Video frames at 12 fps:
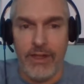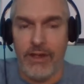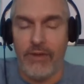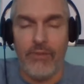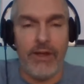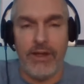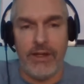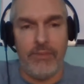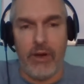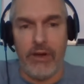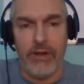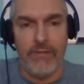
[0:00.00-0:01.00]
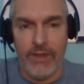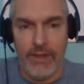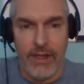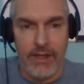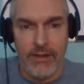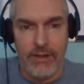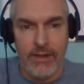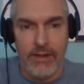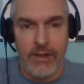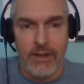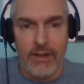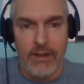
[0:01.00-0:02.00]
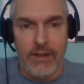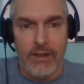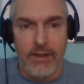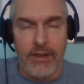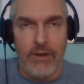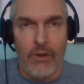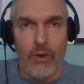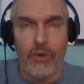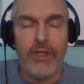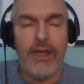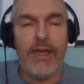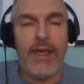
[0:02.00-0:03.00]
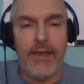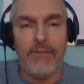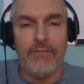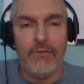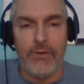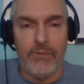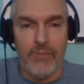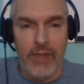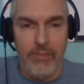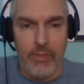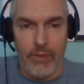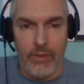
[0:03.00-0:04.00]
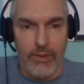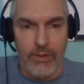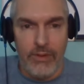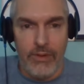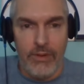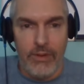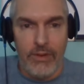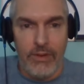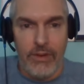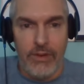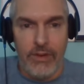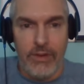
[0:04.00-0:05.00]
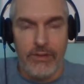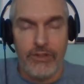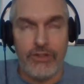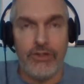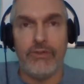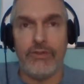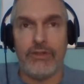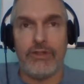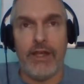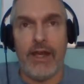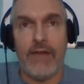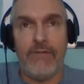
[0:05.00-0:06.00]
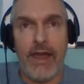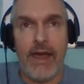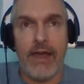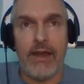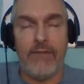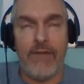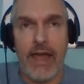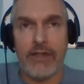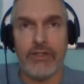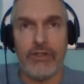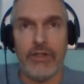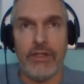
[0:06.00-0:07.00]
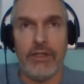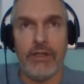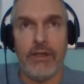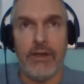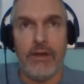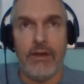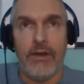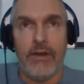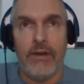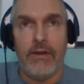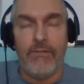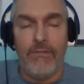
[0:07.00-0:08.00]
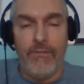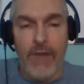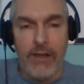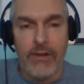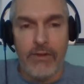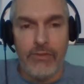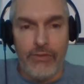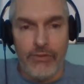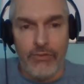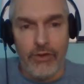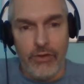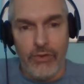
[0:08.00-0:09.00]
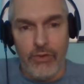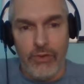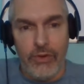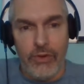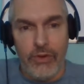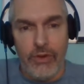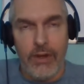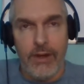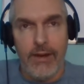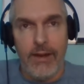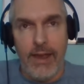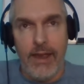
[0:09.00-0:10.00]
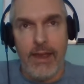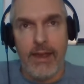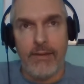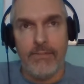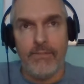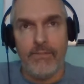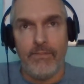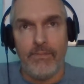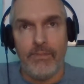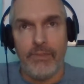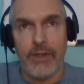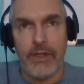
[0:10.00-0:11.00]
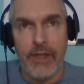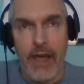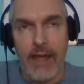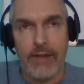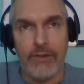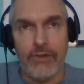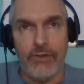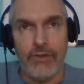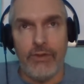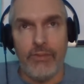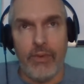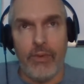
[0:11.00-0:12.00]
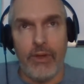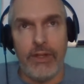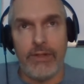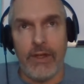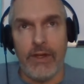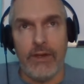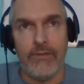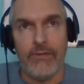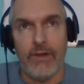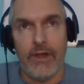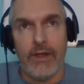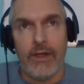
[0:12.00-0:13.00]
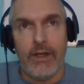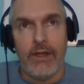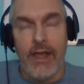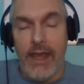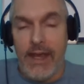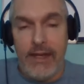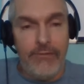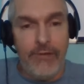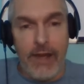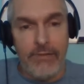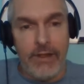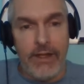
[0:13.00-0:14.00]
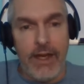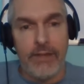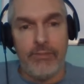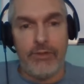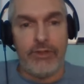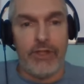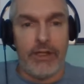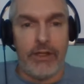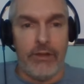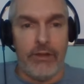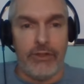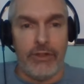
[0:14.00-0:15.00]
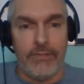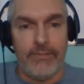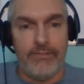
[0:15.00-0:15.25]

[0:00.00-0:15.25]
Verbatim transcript: They don't want any part of it then. Only a handful of people, students that I've had, have actually followed through and gotten to the point of eighty-five to ninety percent closure.